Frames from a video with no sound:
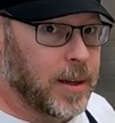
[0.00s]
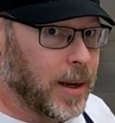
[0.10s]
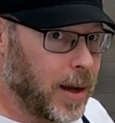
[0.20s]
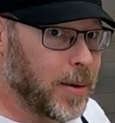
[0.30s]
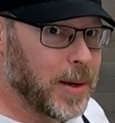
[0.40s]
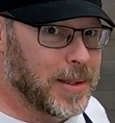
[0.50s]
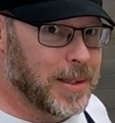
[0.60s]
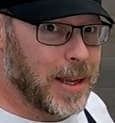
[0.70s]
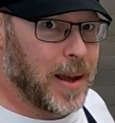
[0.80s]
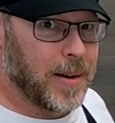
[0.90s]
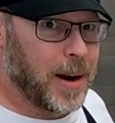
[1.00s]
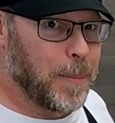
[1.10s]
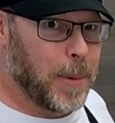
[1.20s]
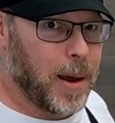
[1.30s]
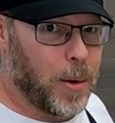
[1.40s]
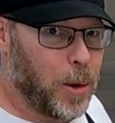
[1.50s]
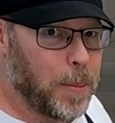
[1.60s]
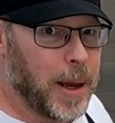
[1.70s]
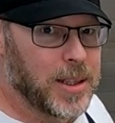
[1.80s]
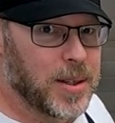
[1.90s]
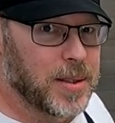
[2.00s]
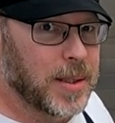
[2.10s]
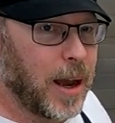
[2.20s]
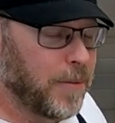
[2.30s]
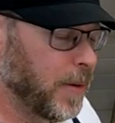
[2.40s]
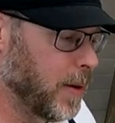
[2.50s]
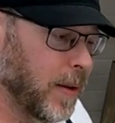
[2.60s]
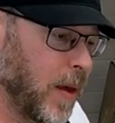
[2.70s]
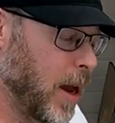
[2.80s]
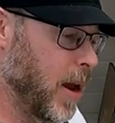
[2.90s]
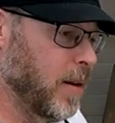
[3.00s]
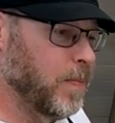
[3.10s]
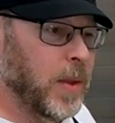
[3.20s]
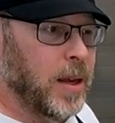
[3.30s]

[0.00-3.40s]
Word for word: kind of went to town and I bought a whole bunch of stuff, and I had